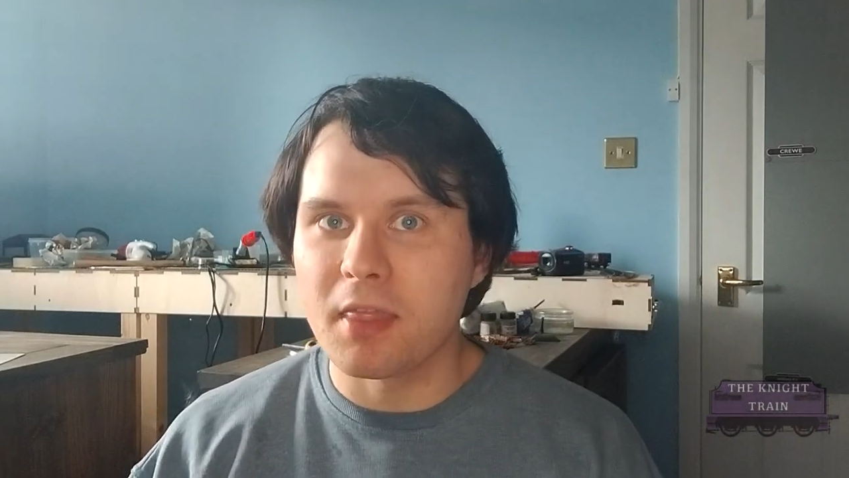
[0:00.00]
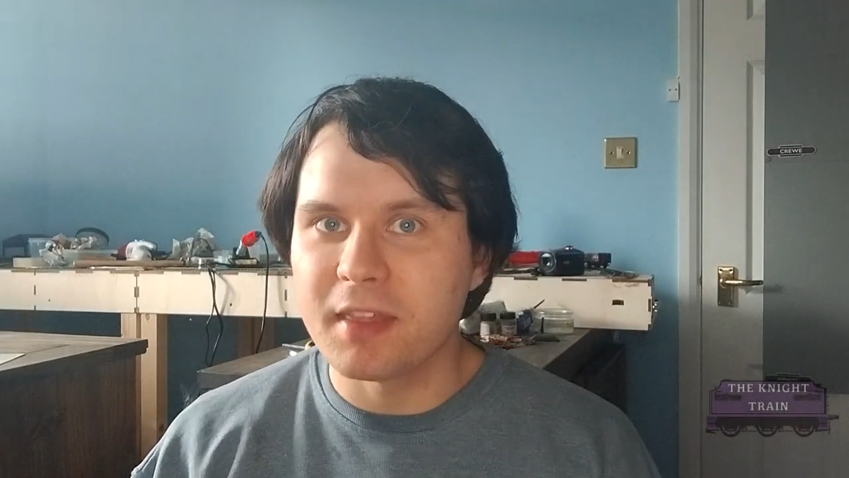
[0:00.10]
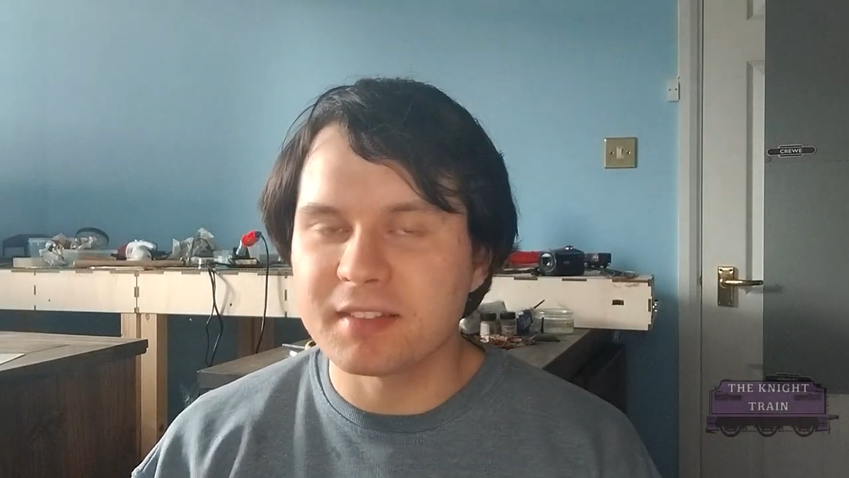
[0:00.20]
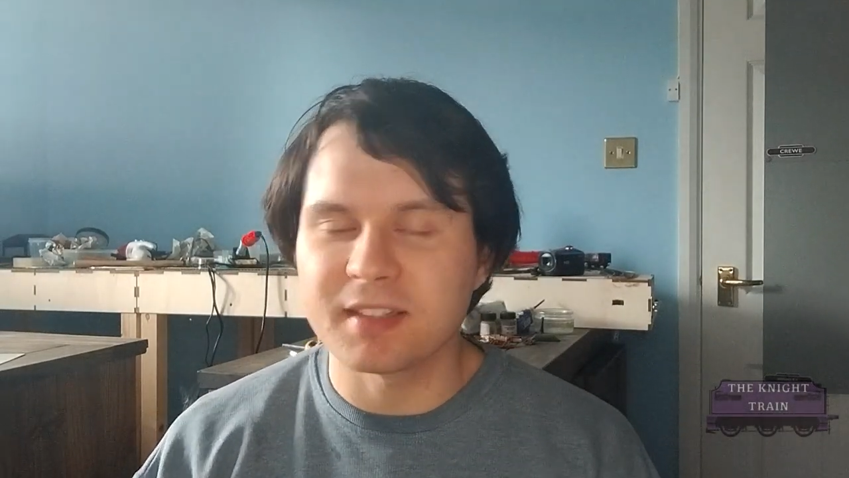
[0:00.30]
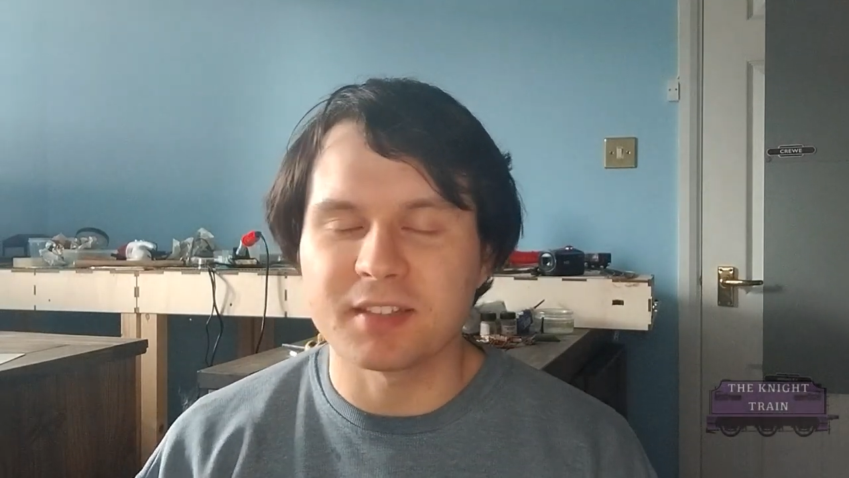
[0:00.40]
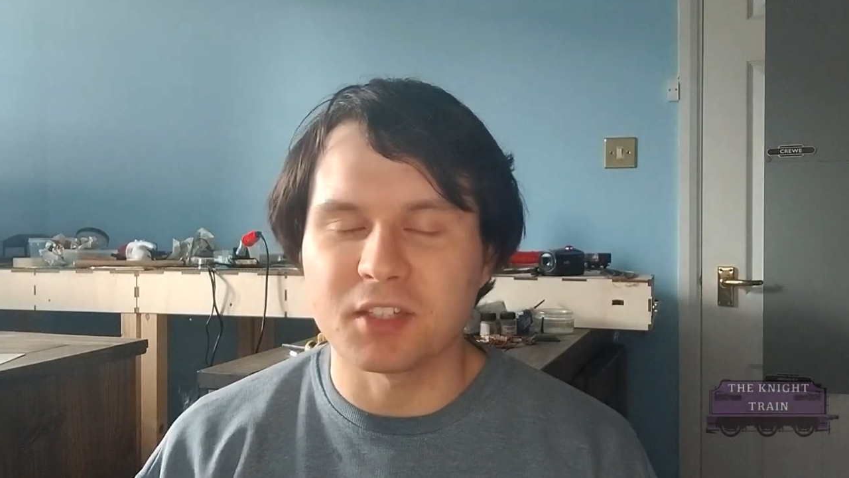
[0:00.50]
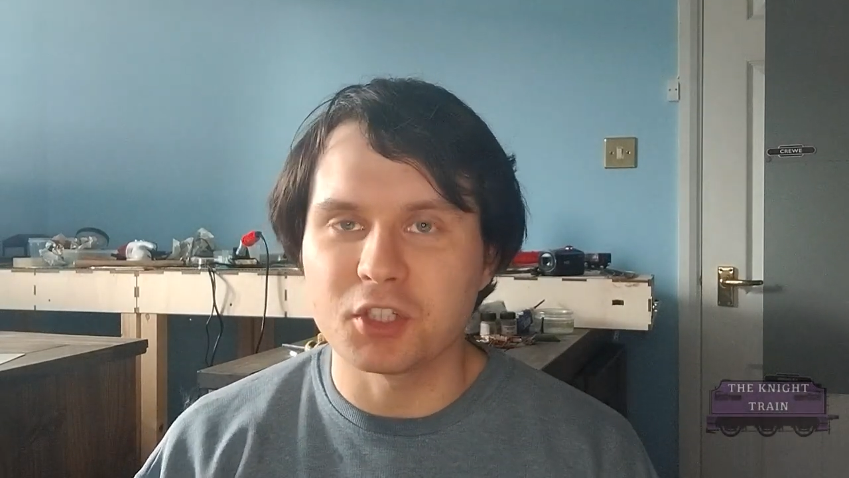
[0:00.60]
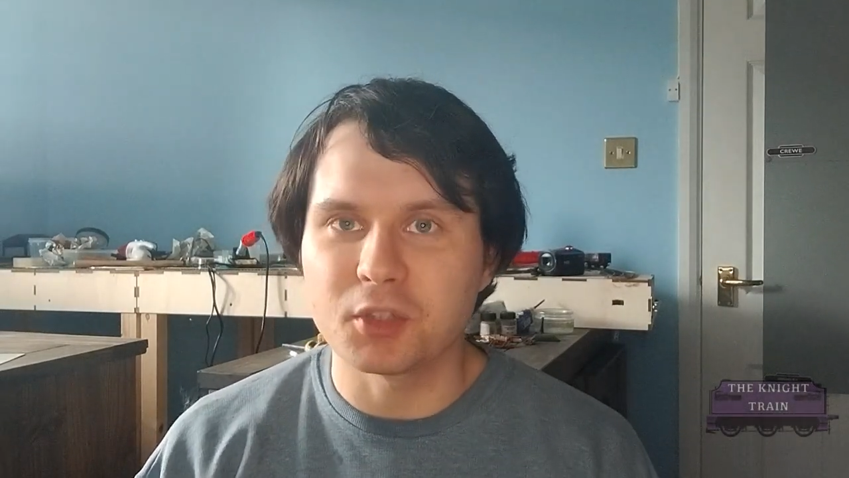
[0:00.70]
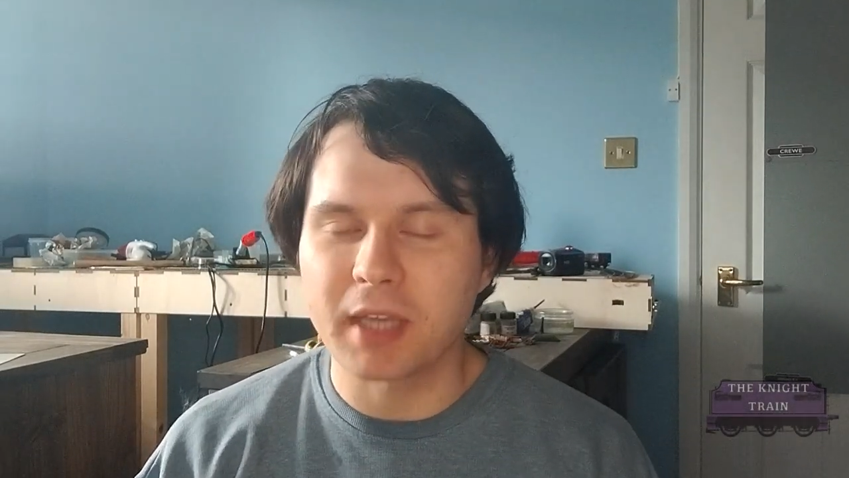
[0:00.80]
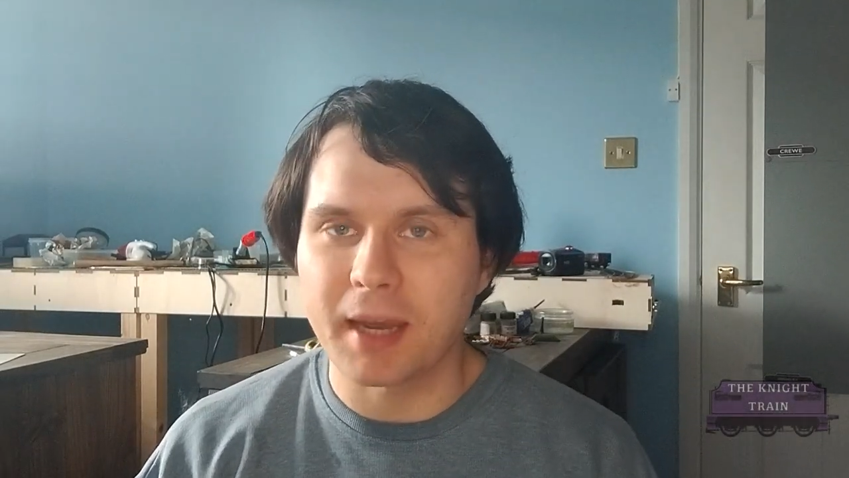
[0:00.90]
This is
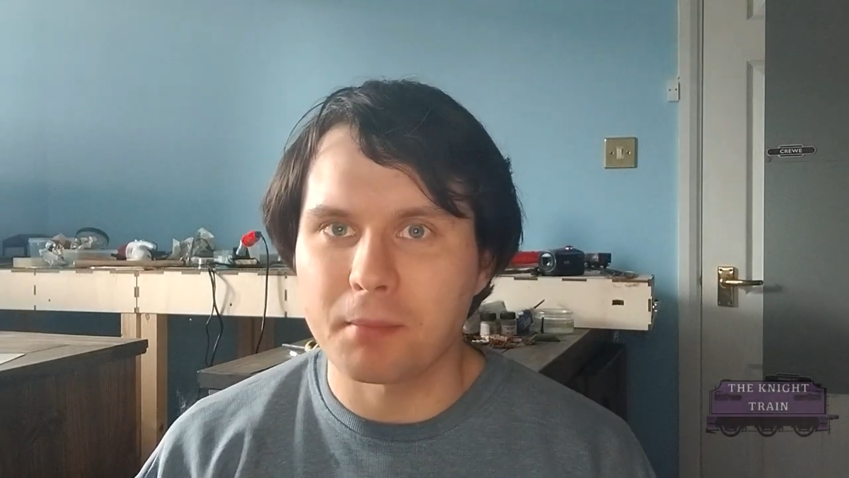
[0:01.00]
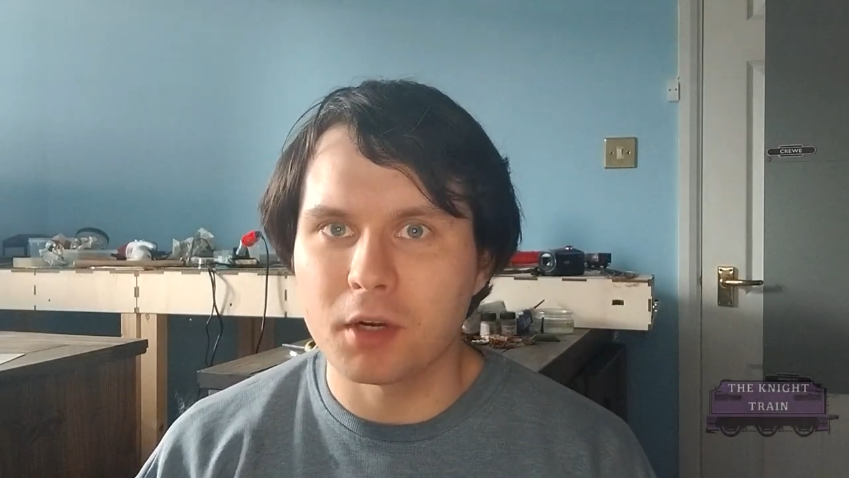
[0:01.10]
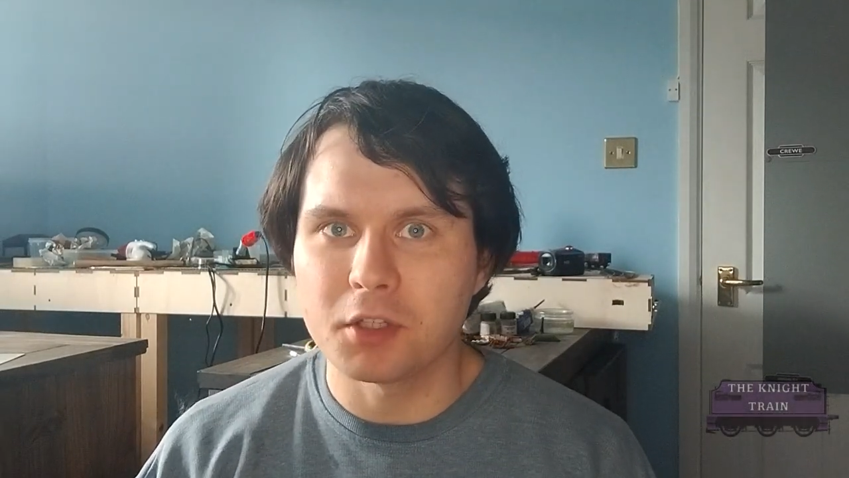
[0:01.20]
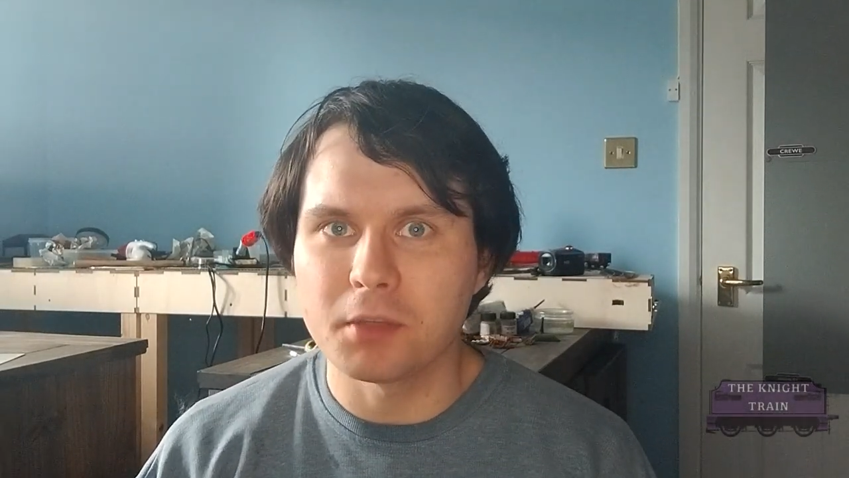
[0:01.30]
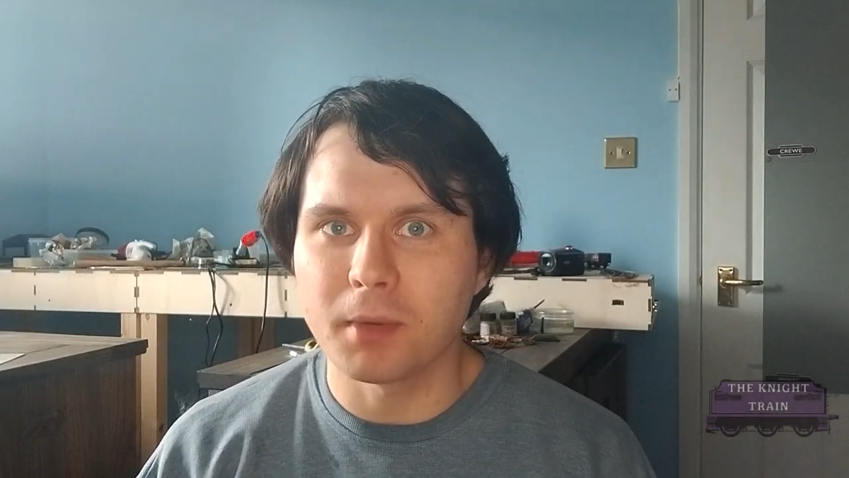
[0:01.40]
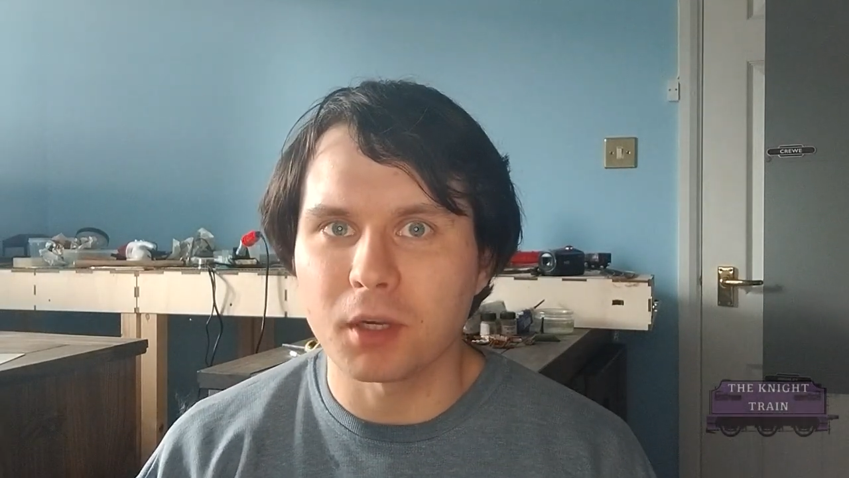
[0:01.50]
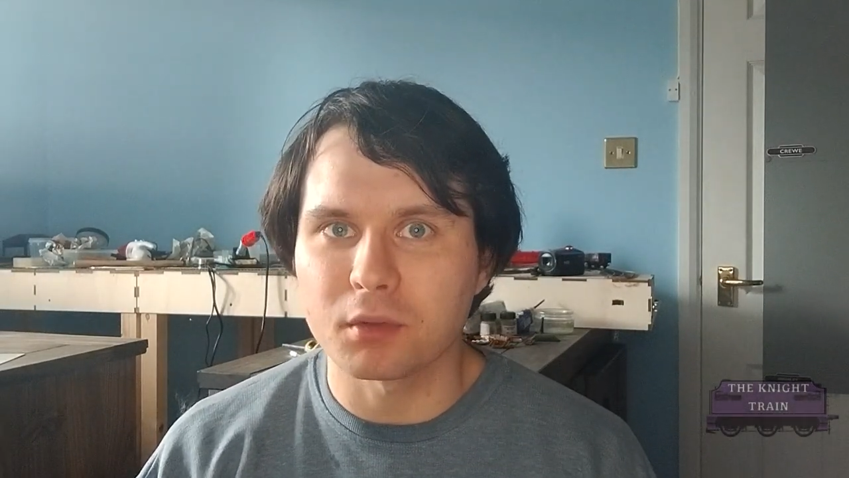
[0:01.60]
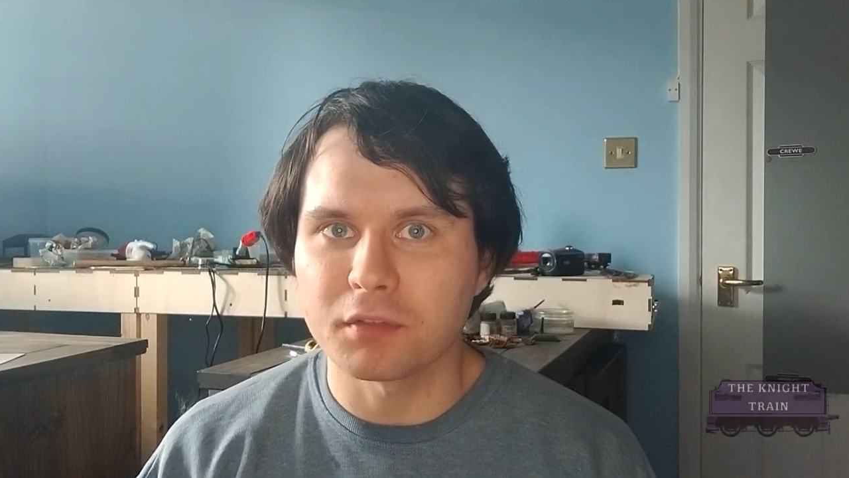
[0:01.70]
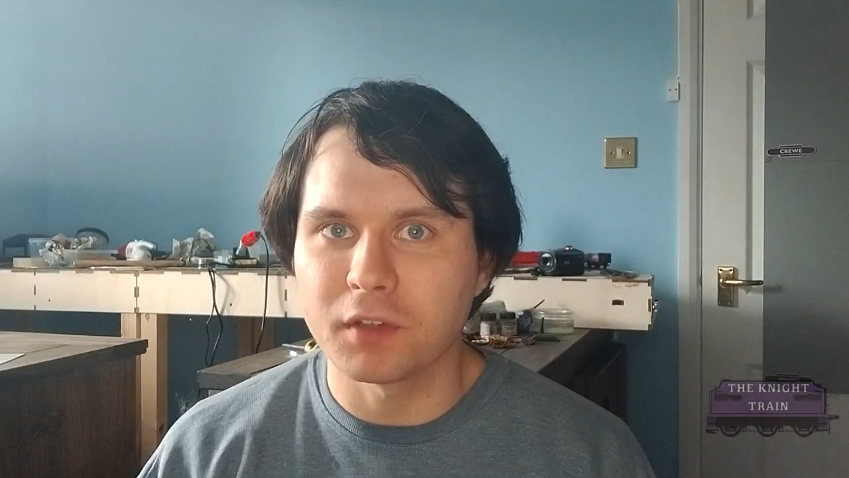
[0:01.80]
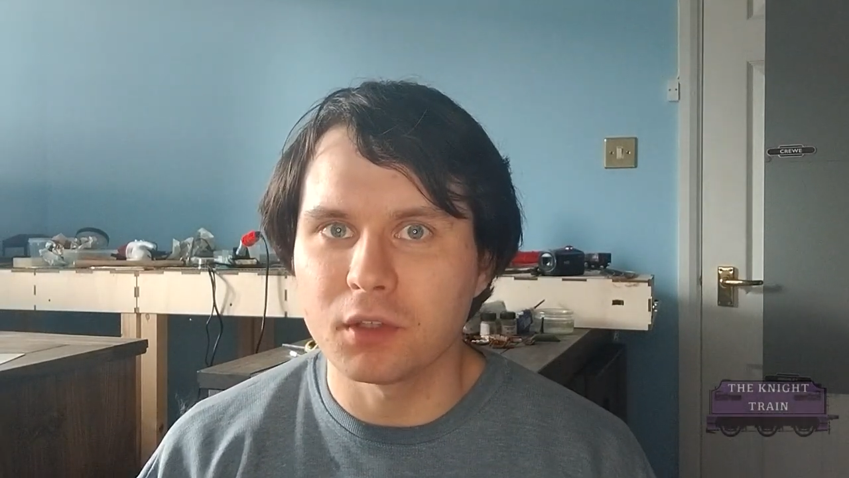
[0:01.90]
new camera, new
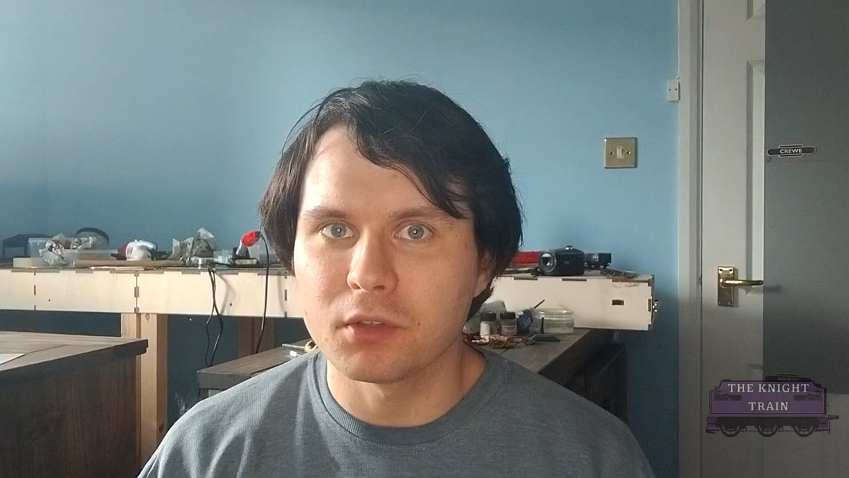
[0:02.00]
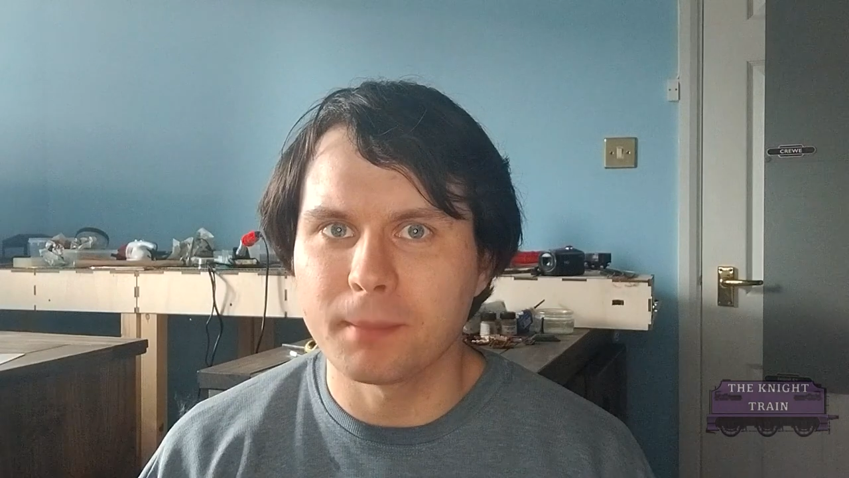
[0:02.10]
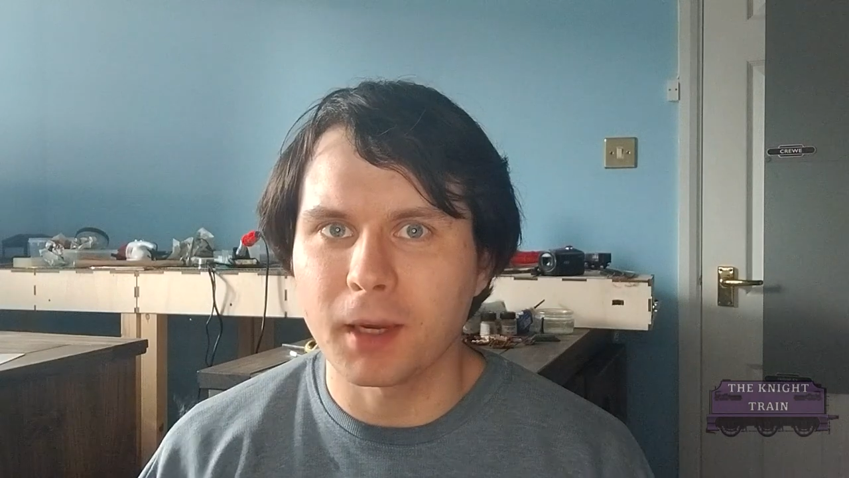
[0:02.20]
microphone.